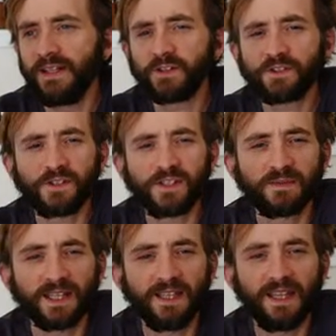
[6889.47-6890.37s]
it also
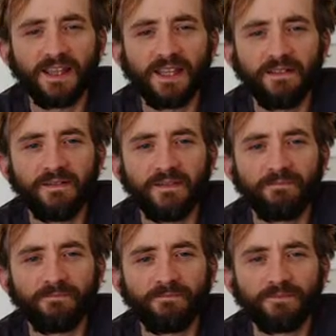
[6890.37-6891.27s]
seems like
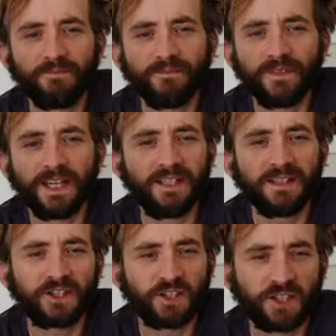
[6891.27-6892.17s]
then the
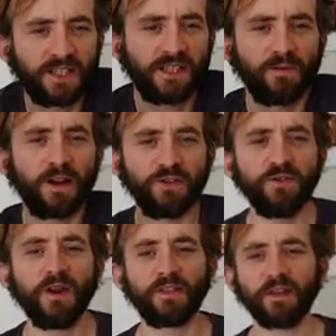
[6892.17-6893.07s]
idea is just to sit around and
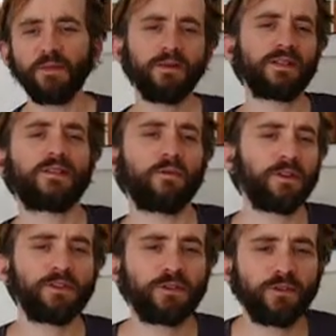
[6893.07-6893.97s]
do nothing. Maybe that's not
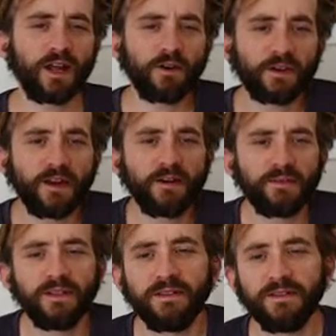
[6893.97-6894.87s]
really true and I don't get
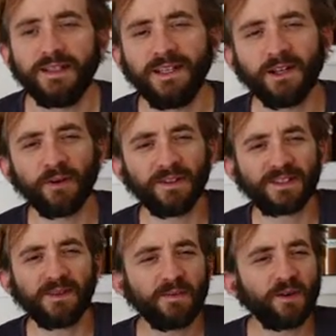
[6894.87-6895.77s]
it, but I don't know.
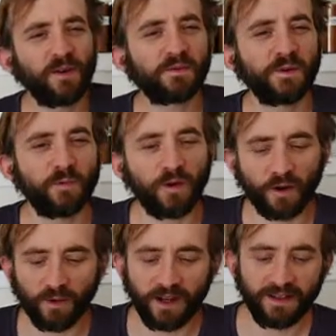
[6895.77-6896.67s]
It's something about it rubs me the
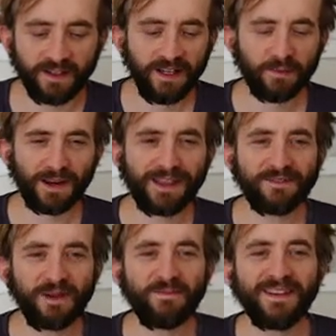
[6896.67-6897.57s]
wrong way. But I
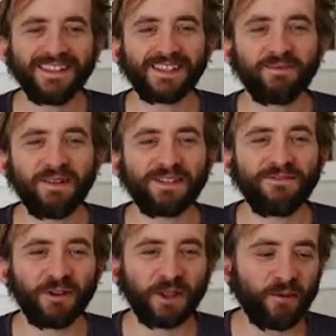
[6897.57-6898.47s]
think maybe sometimes
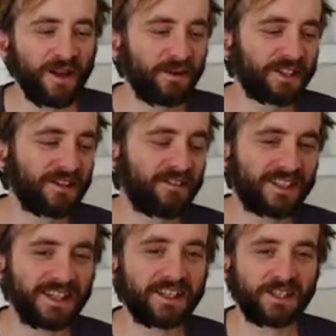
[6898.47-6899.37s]
I feel that way about stuff
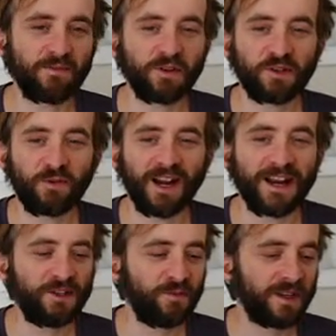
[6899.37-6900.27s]
that's like similar to what
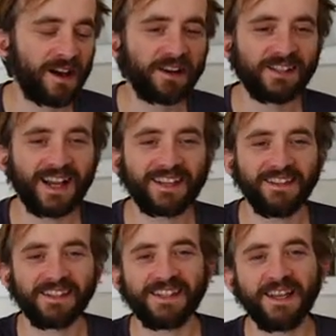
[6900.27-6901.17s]
I do, but not exactly the